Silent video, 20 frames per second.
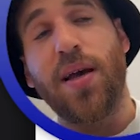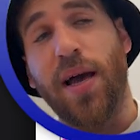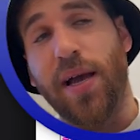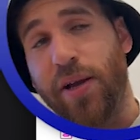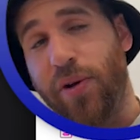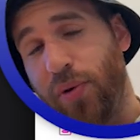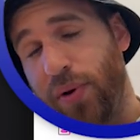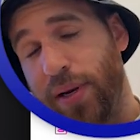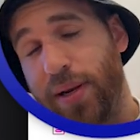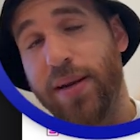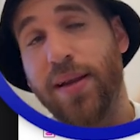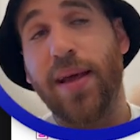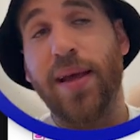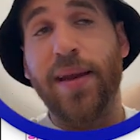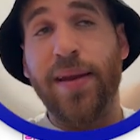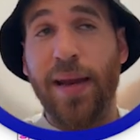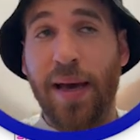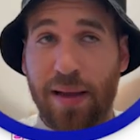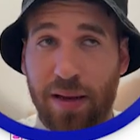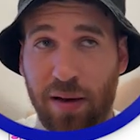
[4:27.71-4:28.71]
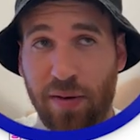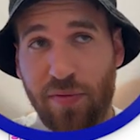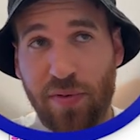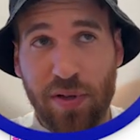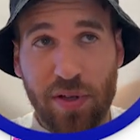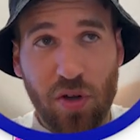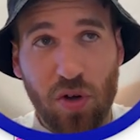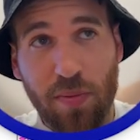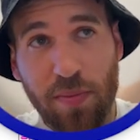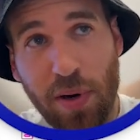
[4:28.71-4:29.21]
I created another
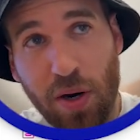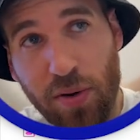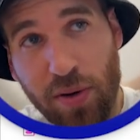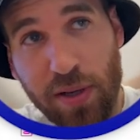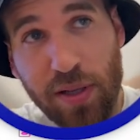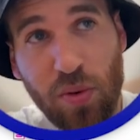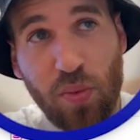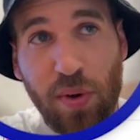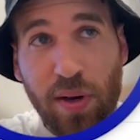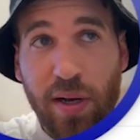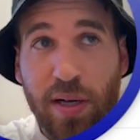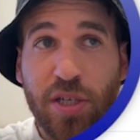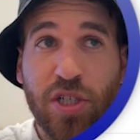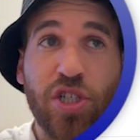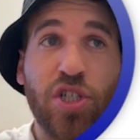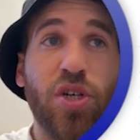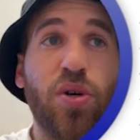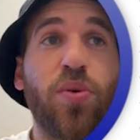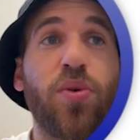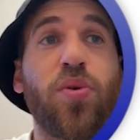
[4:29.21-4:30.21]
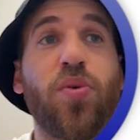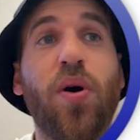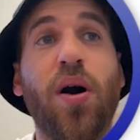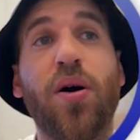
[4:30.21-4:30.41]
video about it where I show you